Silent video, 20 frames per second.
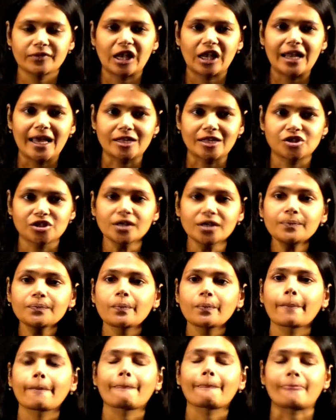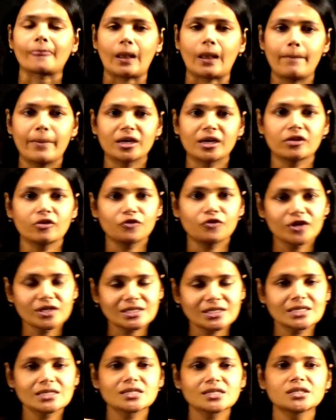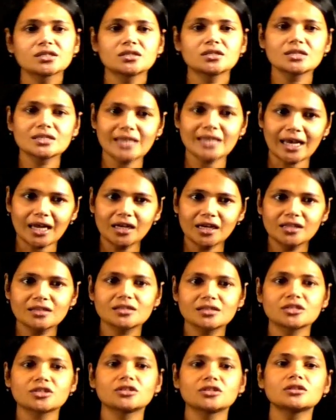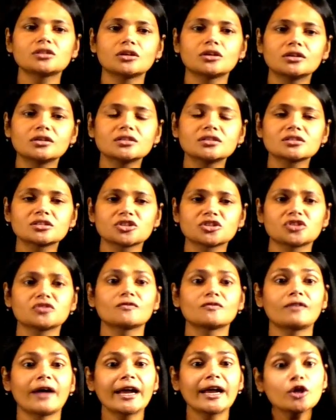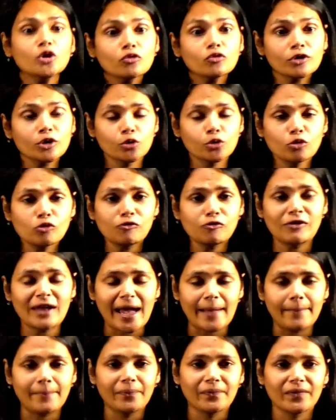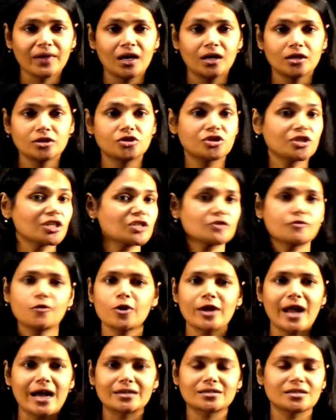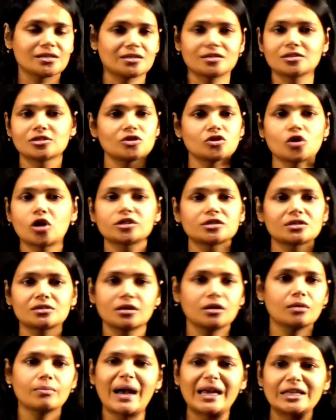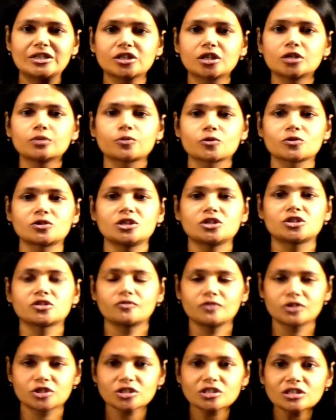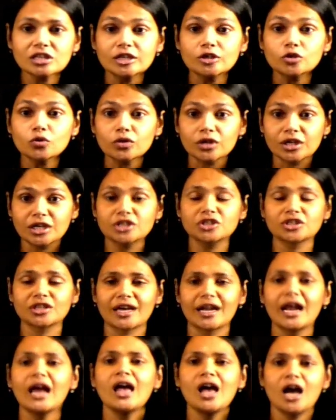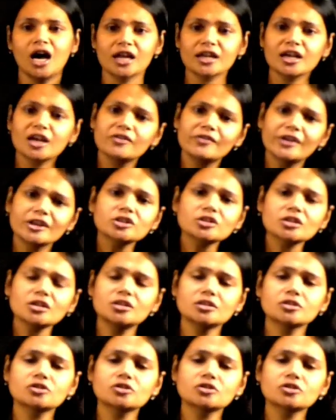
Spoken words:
lecture. But the first incision, second incision, third incision, why do we do flap? Just for access. It's not a magical procedure. We just need to reach there. Our conventional